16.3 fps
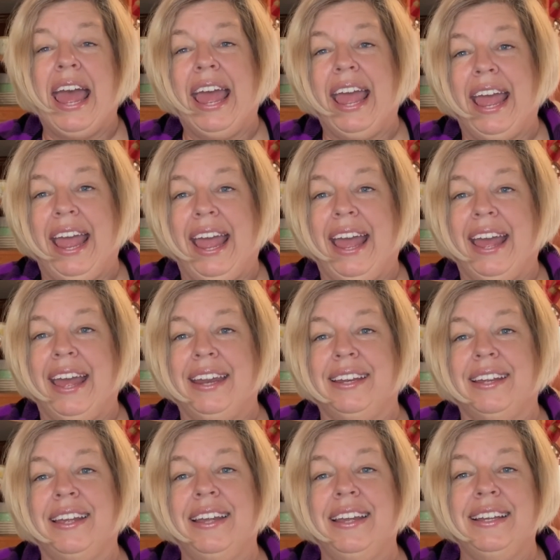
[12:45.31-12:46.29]

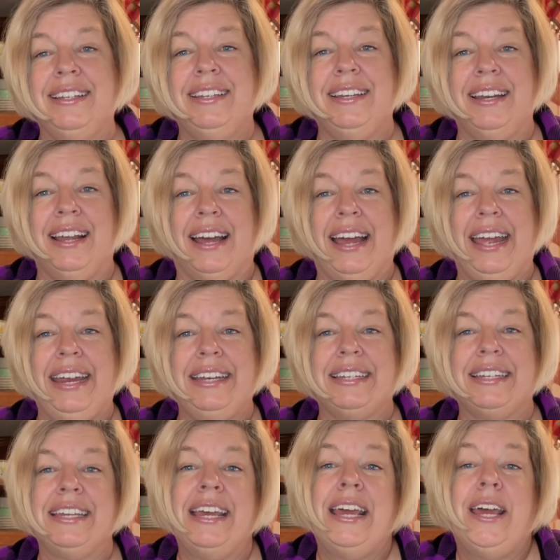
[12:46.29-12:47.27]
And
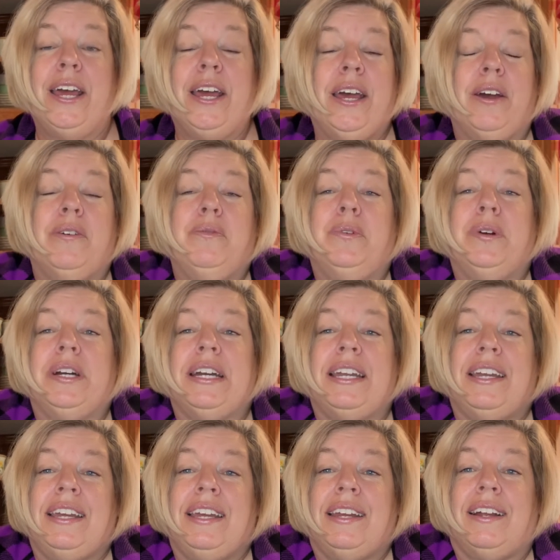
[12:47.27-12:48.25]
tonight, we're
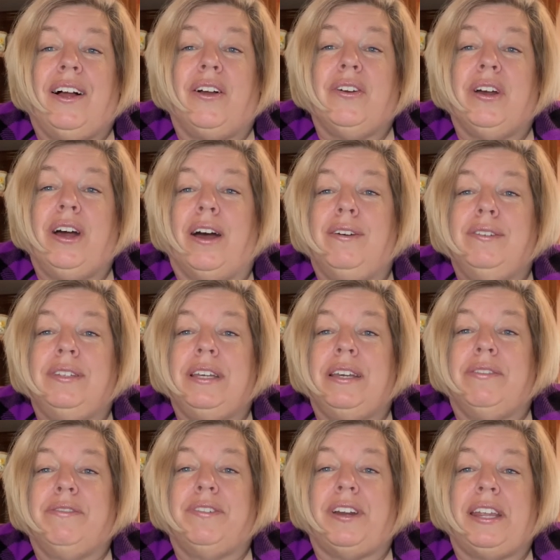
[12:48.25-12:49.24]
gonna get all cozy
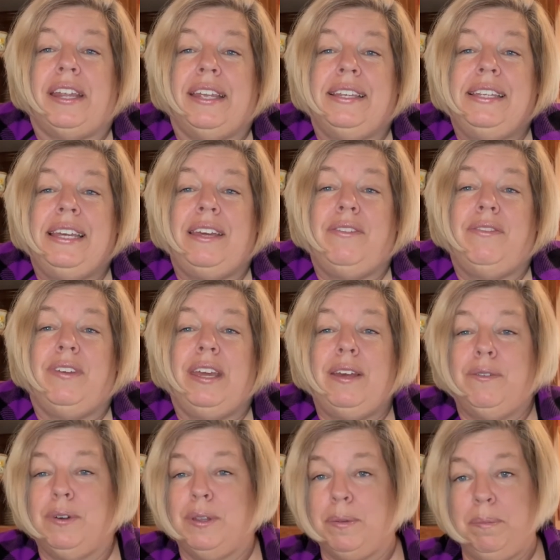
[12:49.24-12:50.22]
in front of the
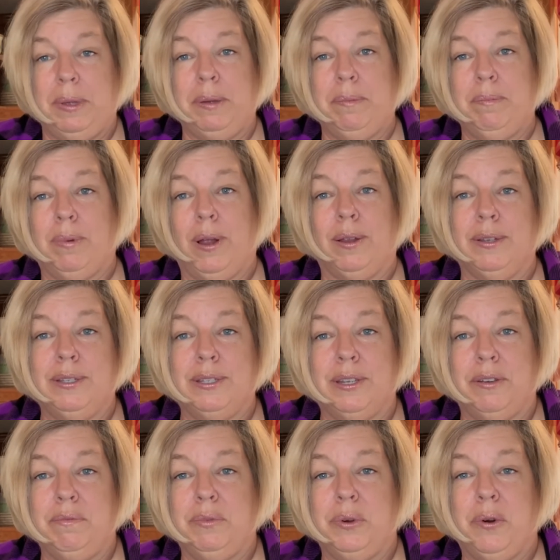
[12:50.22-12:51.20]
TV with a big bowl of
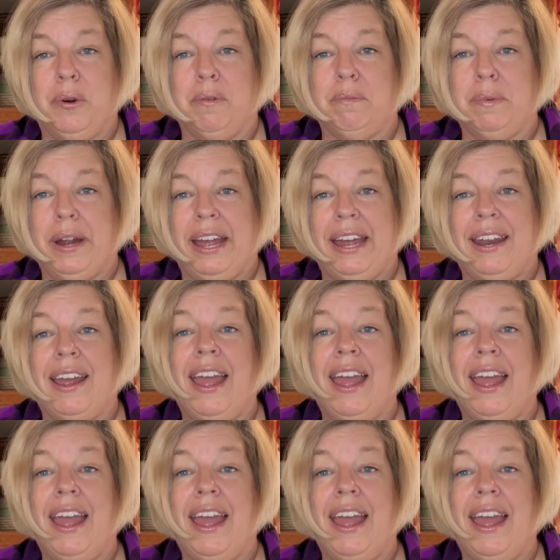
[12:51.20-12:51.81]
soup and cornbread,